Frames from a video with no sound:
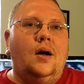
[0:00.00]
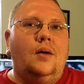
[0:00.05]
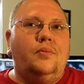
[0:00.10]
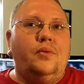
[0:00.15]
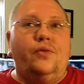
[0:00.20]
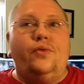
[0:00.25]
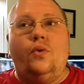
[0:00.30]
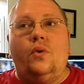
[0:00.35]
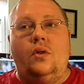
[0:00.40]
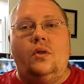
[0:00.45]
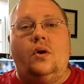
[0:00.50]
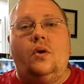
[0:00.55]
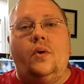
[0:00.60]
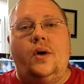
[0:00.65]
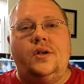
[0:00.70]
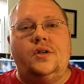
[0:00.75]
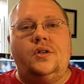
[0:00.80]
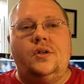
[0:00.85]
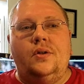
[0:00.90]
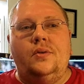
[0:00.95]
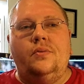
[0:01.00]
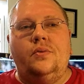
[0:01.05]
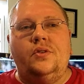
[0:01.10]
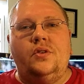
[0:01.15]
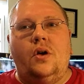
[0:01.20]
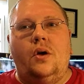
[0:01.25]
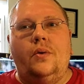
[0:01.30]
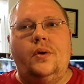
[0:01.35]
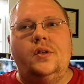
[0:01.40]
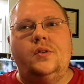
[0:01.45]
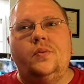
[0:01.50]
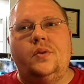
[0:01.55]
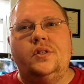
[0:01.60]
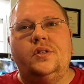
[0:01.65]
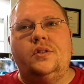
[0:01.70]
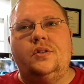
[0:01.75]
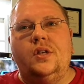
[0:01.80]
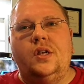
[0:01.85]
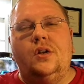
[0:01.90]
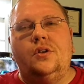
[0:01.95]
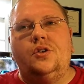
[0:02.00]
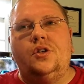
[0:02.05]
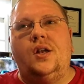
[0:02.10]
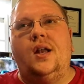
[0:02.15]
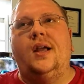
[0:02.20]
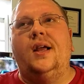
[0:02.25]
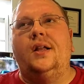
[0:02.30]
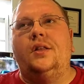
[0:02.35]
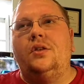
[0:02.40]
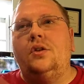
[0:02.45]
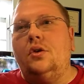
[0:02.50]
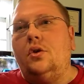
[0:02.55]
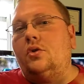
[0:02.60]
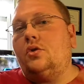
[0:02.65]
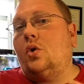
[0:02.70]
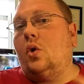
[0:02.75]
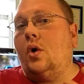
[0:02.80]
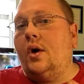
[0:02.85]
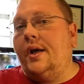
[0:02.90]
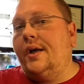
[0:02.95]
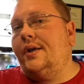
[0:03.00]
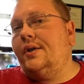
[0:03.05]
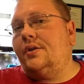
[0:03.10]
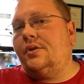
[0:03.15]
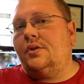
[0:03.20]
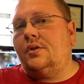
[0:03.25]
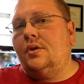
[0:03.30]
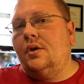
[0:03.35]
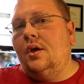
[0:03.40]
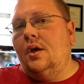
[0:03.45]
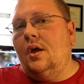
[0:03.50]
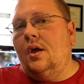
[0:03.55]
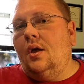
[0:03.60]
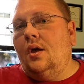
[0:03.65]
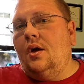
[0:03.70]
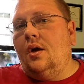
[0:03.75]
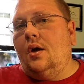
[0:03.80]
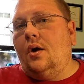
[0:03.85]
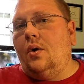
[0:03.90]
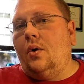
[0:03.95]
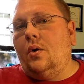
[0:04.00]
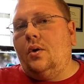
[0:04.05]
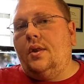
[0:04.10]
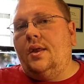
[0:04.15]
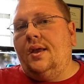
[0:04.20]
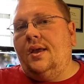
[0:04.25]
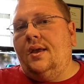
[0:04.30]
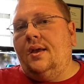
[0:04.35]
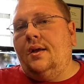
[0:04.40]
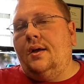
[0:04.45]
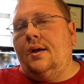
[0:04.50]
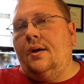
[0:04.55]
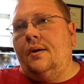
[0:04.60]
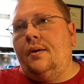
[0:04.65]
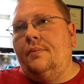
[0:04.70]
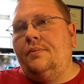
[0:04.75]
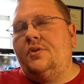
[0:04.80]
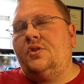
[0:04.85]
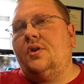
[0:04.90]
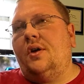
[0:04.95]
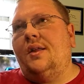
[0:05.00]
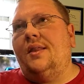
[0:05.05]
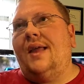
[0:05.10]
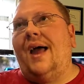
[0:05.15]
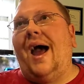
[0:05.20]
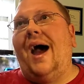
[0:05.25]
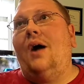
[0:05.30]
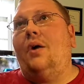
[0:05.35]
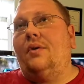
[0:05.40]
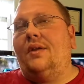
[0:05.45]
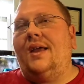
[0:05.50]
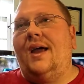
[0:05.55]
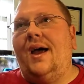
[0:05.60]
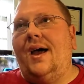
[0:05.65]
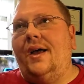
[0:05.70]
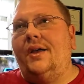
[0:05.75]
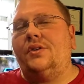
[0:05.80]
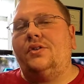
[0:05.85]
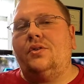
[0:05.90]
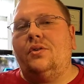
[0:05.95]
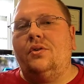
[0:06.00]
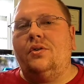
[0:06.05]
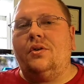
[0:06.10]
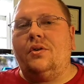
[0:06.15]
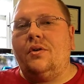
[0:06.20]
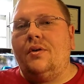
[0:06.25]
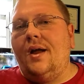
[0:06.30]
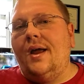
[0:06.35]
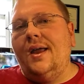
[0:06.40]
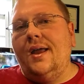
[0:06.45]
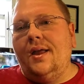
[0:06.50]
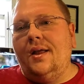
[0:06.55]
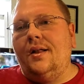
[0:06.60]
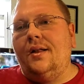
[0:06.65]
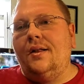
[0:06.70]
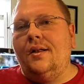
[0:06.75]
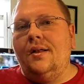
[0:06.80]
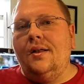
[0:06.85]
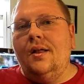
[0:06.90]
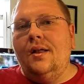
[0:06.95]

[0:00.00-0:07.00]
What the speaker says: Before the question was always, should I get the Notorious or the Outcast or the Kraton?